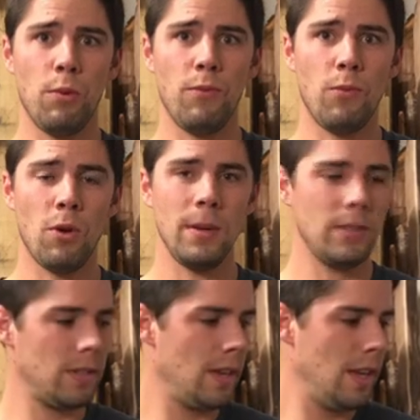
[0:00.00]

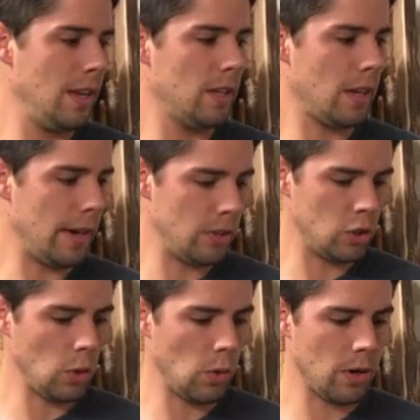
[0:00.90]
performance, cut it
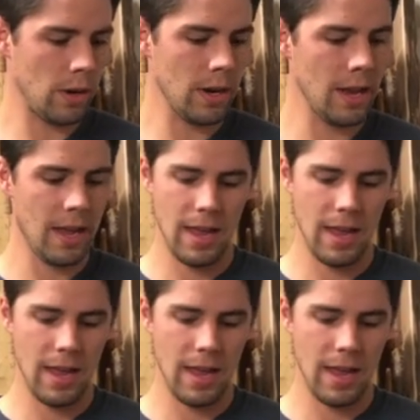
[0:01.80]
shorter,